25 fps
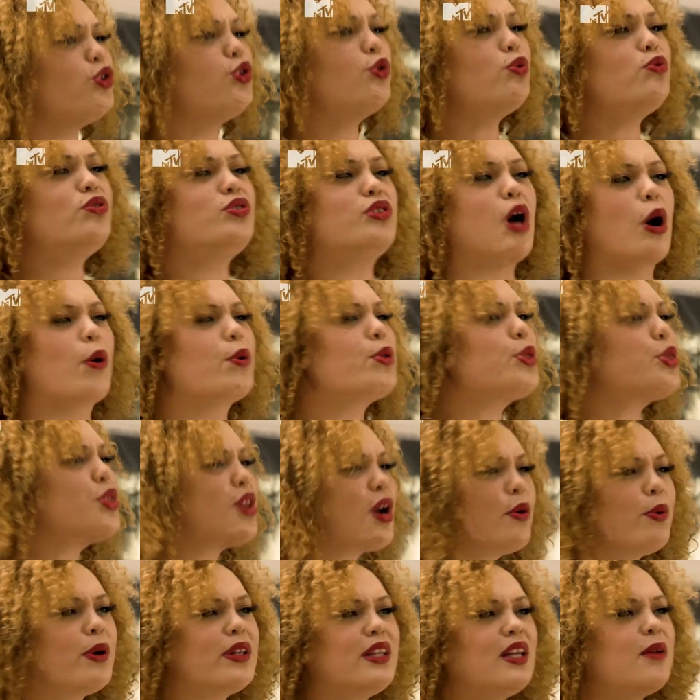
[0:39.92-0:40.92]
you don't
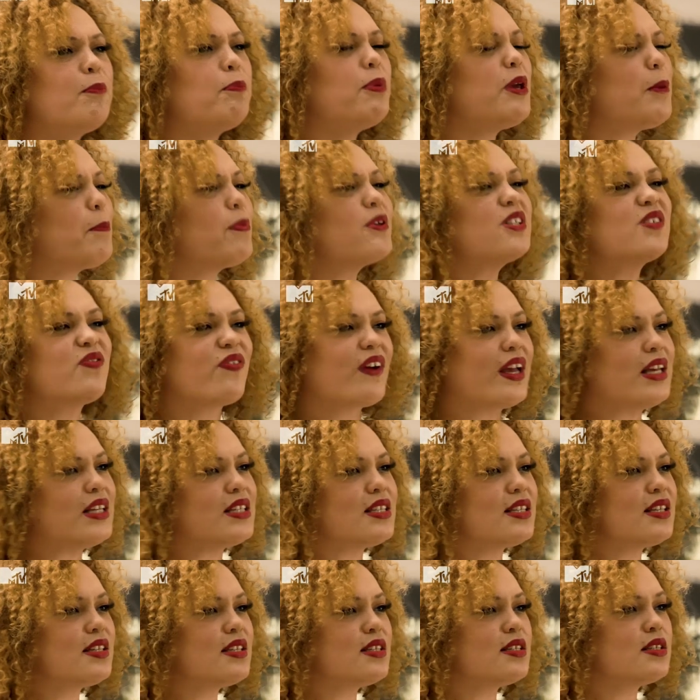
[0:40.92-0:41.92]
throw it in people's
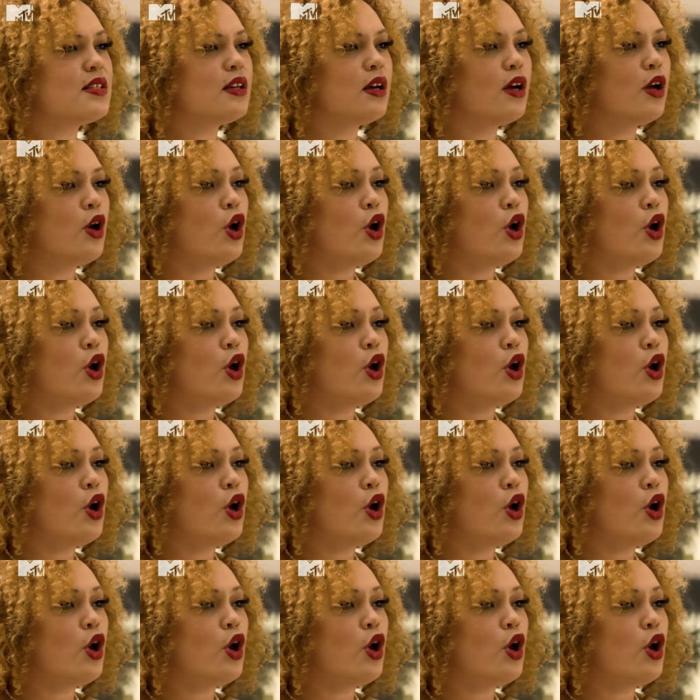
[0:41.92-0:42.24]
faces.